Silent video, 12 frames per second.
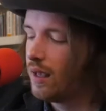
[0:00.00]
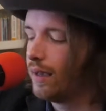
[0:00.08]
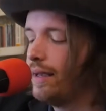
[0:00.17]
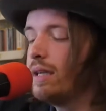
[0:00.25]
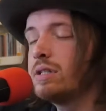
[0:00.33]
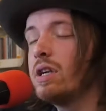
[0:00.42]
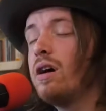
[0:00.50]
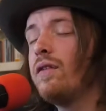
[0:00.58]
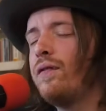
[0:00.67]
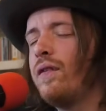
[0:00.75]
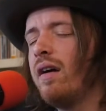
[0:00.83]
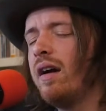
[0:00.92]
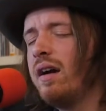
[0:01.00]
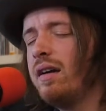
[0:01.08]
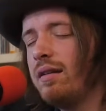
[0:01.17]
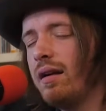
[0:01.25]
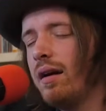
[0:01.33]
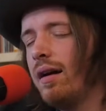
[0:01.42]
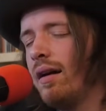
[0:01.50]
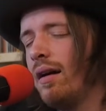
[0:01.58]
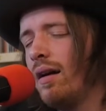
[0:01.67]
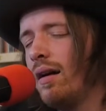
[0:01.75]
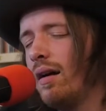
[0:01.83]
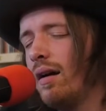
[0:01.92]
I guess I'll find
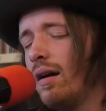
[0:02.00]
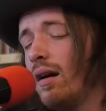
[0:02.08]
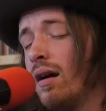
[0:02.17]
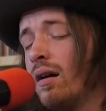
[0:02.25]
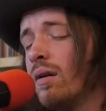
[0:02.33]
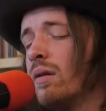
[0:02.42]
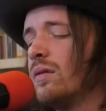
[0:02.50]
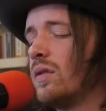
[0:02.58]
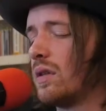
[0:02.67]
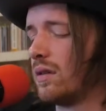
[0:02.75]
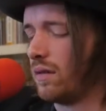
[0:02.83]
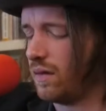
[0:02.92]
out.